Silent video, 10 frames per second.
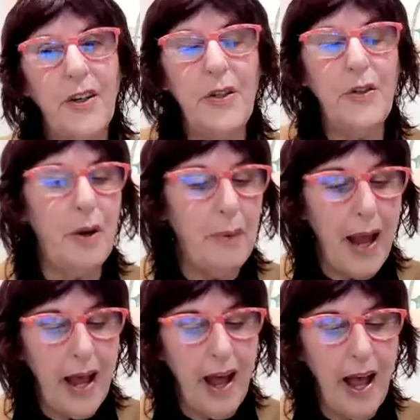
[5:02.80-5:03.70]
to interrupt,
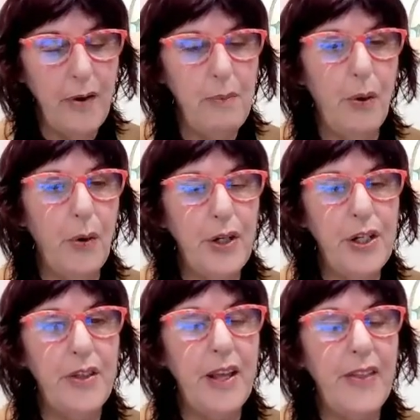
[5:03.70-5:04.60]
how important
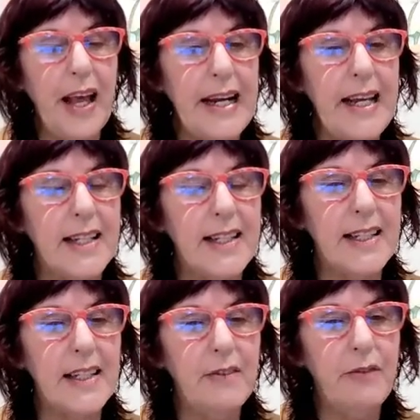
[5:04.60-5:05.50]
do you think that
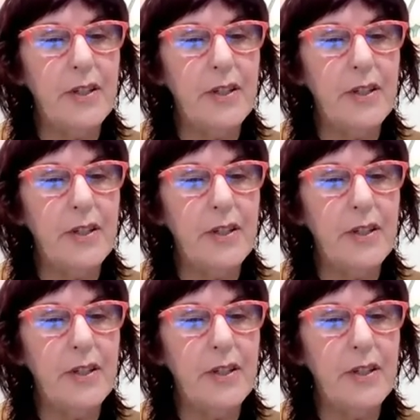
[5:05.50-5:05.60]
is for